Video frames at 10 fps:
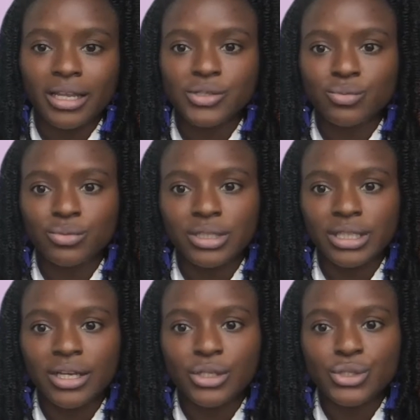is really
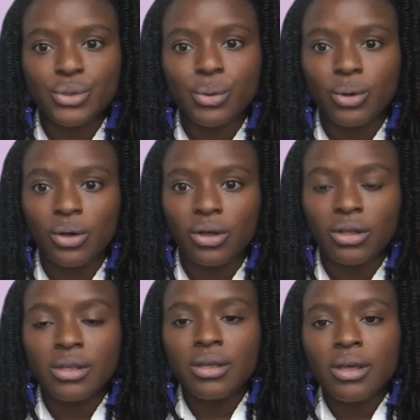a tool
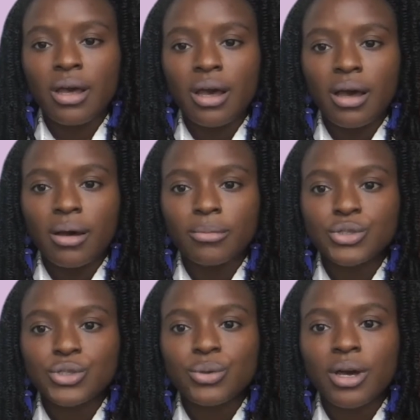
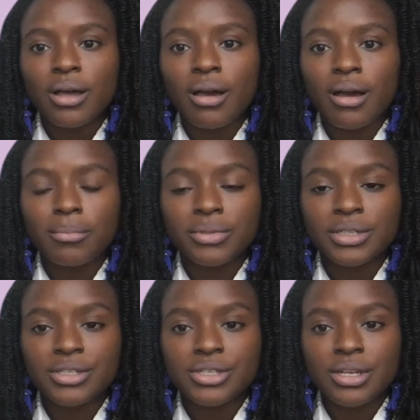to
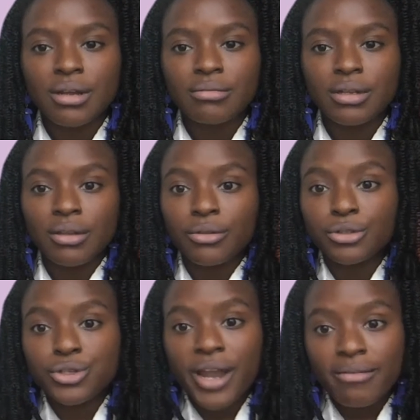accomplish either
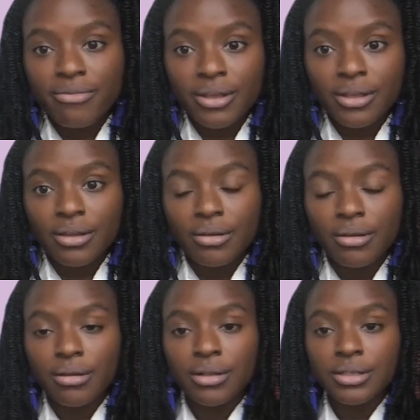traffic,
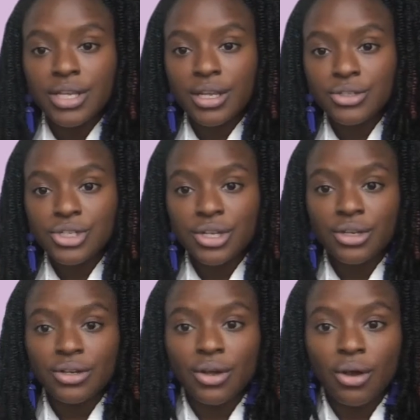
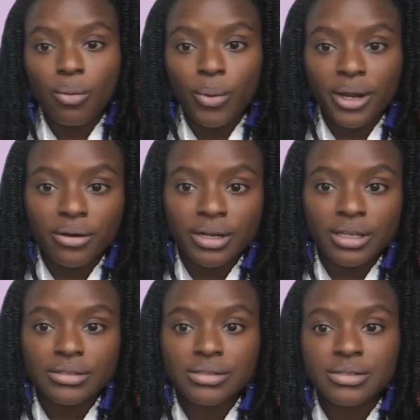attention,
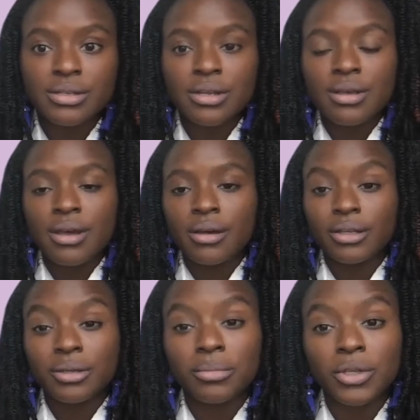awareness, a
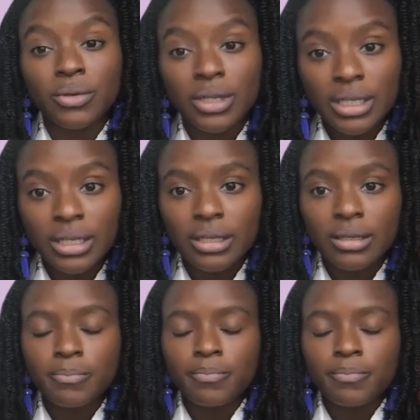community,